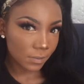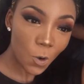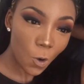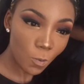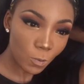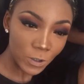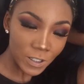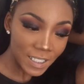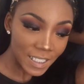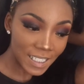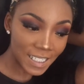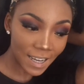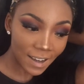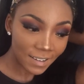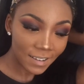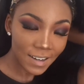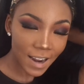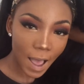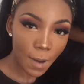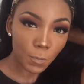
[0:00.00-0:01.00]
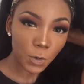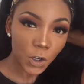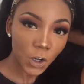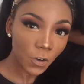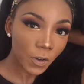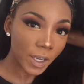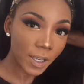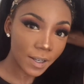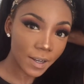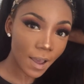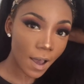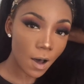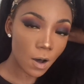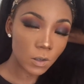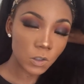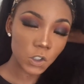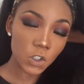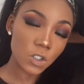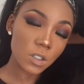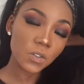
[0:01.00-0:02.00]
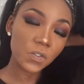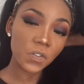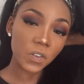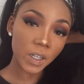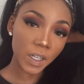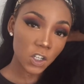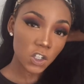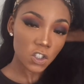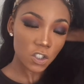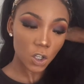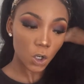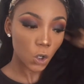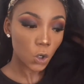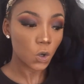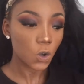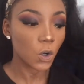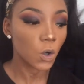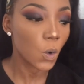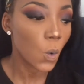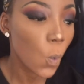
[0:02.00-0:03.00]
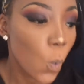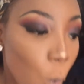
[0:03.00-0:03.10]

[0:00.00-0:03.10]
Almost done. I'm gonna go in now just to finish the look